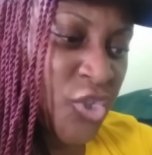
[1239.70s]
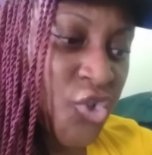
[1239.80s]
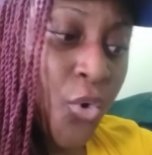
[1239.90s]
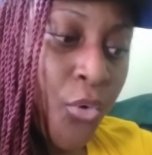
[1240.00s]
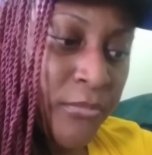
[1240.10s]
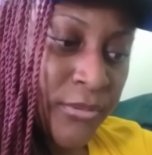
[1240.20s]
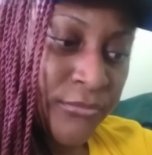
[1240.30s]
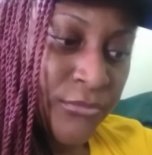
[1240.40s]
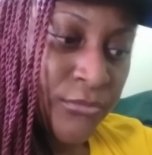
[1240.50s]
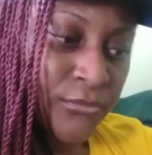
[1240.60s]
Job,
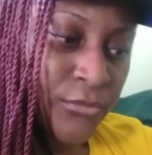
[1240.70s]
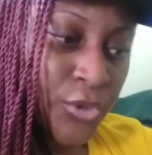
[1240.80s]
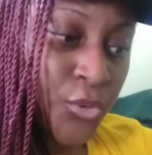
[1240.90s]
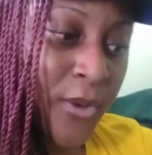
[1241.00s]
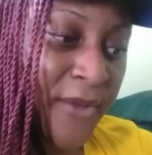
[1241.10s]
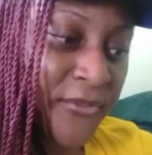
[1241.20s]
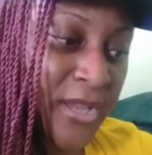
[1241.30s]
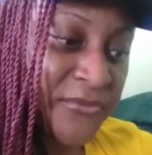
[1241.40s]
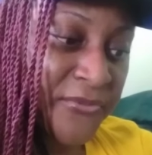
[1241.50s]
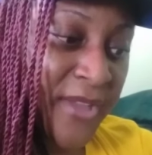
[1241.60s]
you
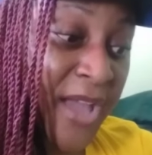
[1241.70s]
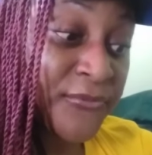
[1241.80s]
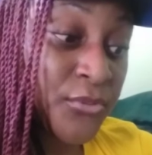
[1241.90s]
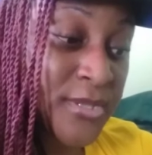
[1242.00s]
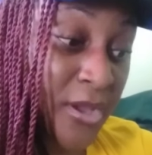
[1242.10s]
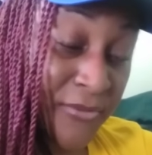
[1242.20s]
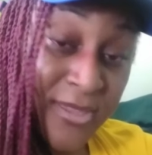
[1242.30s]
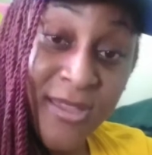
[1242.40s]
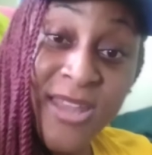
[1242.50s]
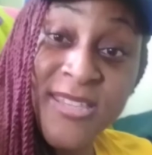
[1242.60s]

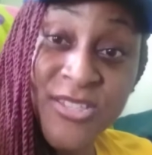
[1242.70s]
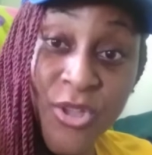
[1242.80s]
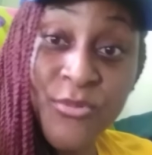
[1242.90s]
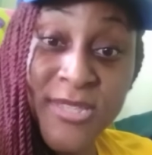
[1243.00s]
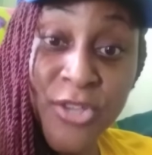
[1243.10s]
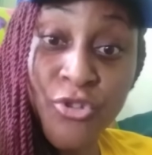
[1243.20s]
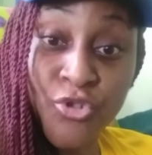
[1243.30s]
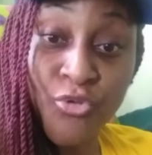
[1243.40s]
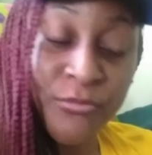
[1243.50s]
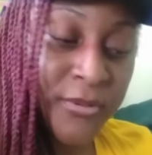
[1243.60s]
and he's now saying
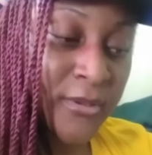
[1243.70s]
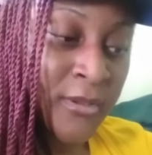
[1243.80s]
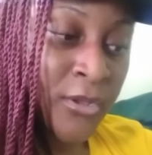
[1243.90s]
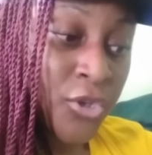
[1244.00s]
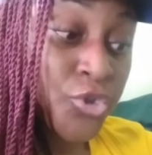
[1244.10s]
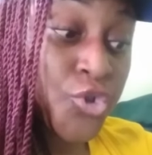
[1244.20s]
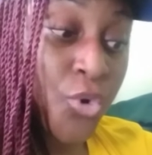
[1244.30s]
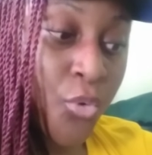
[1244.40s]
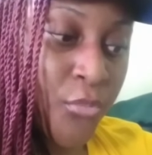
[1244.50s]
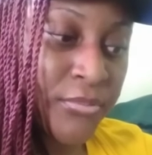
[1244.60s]
to Job,
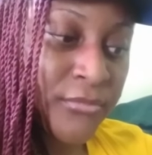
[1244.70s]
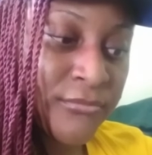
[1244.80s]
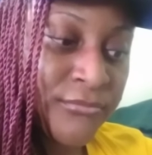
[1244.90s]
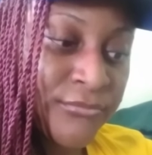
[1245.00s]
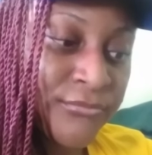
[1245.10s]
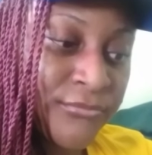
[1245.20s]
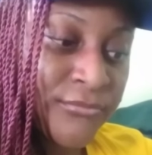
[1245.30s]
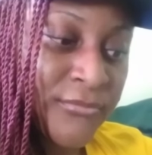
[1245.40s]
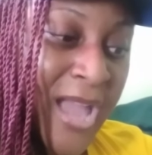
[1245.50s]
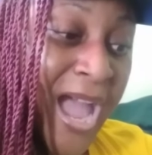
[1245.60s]
Job,
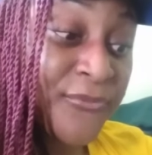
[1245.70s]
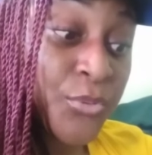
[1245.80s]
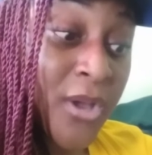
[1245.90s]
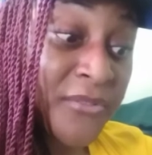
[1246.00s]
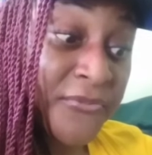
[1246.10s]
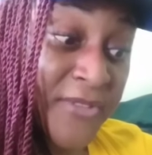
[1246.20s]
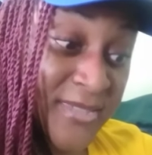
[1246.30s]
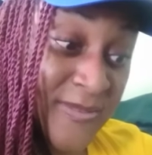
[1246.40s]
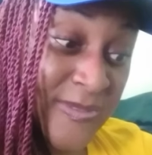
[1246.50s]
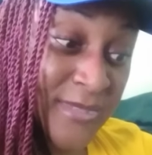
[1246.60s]
have you
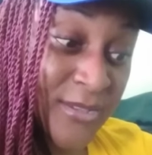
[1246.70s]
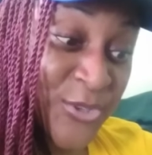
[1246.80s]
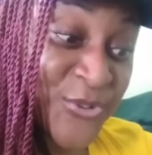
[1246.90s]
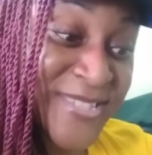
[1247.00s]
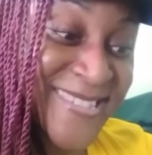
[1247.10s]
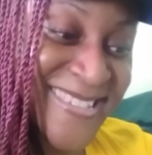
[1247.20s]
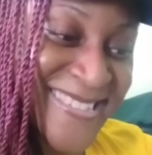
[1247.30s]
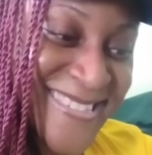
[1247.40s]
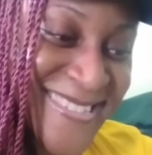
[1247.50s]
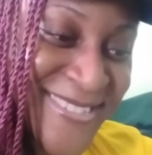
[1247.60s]
confessed your
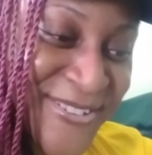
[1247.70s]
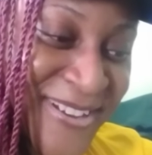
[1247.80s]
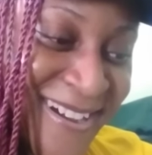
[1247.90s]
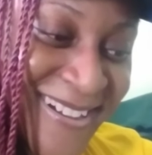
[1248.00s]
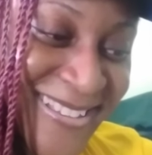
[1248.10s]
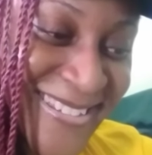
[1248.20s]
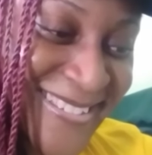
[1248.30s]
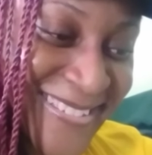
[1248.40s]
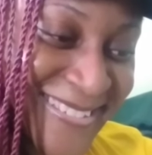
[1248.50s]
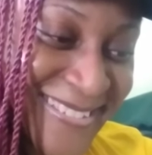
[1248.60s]
sins to God